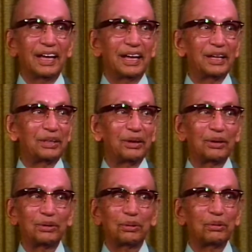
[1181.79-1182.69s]
He
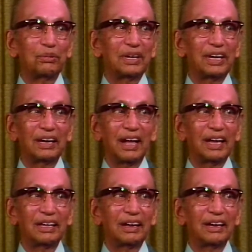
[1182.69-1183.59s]
thought, oh, what a
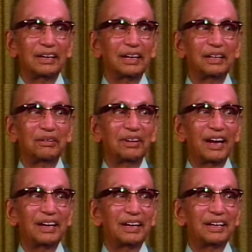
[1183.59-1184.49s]
nice country the
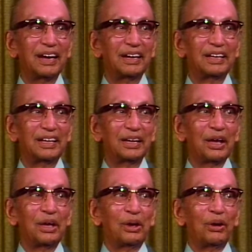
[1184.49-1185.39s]
United States is.
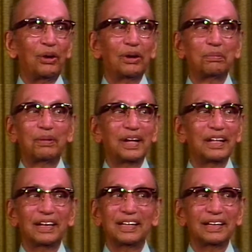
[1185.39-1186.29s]
All
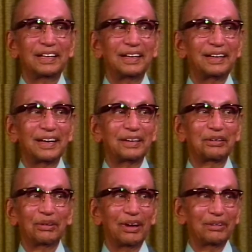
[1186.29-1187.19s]
brothers and sisters
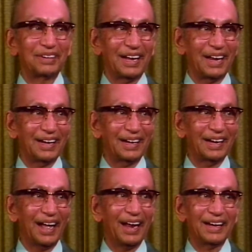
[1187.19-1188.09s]
go out hand in
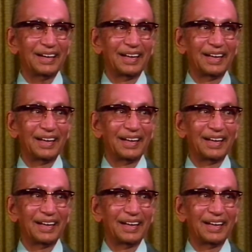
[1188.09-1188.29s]
hand.